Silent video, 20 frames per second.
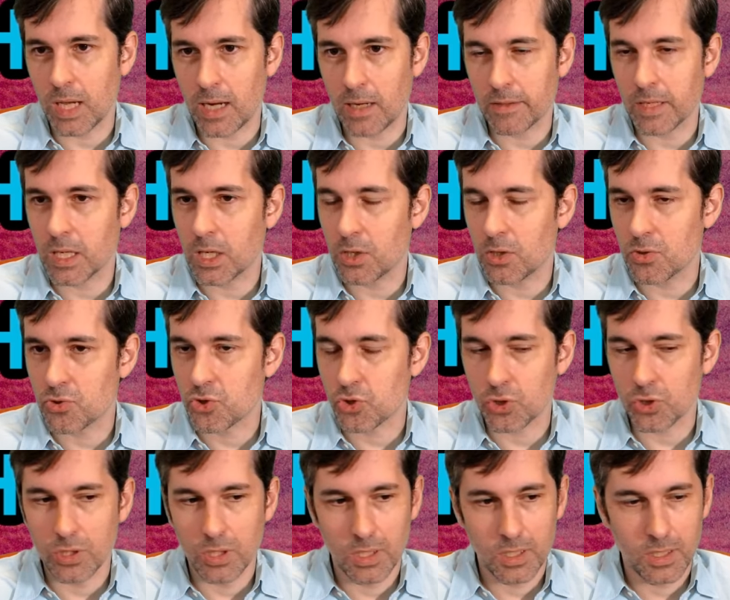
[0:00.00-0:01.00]

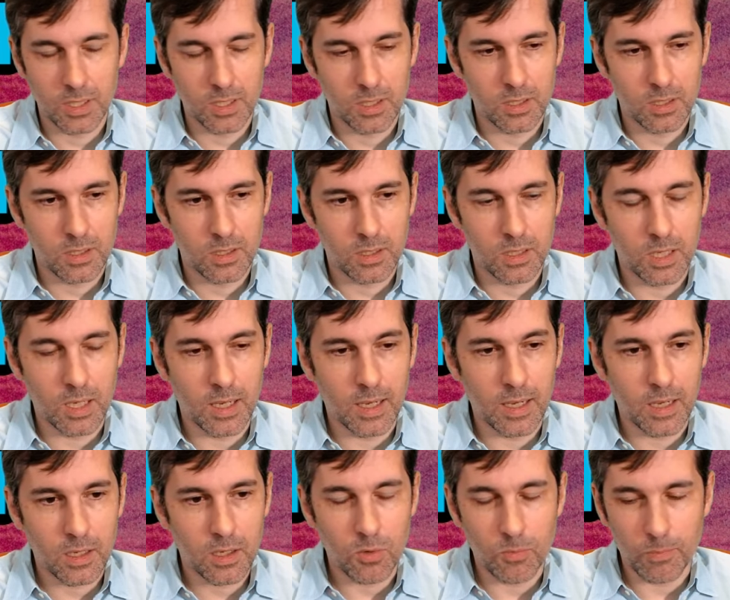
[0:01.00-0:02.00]
agriculture
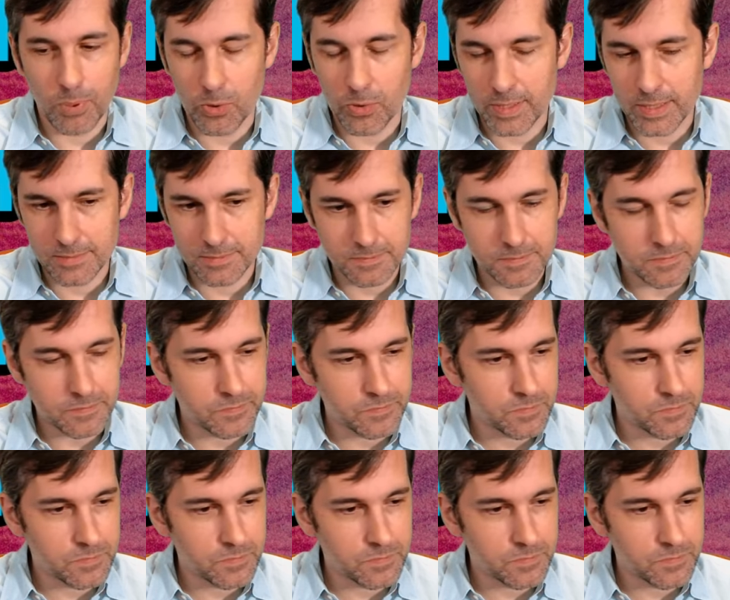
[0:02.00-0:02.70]
component.